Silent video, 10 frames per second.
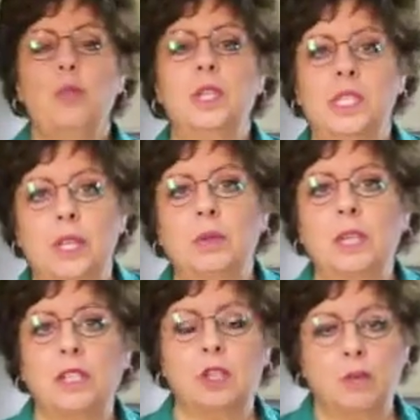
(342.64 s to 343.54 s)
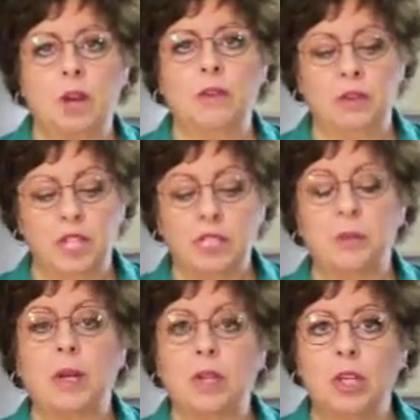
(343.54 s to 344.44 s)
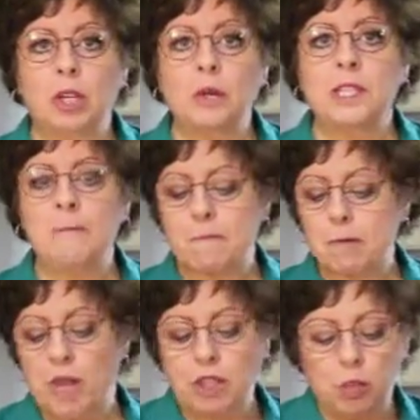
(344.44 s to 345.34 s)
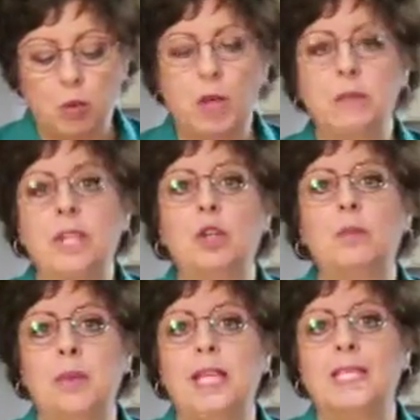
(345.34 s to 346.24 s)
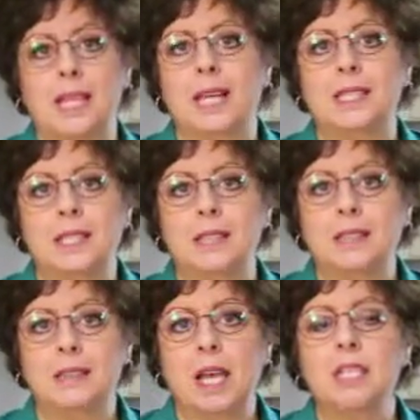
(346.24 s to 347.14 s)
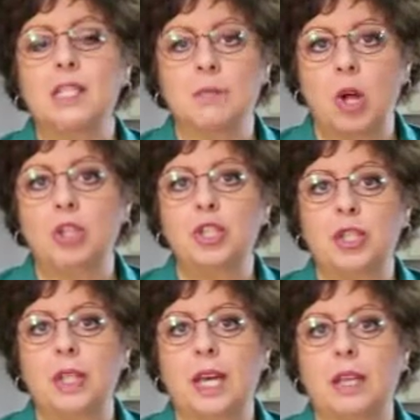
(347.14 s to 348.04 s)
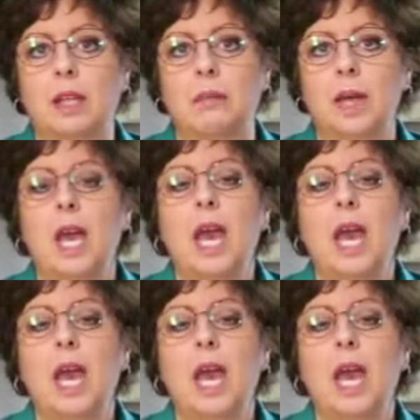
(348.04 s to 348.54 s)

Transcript: The secret that you want for these butter cubes, you want them little pea sizes, as small as you can get them.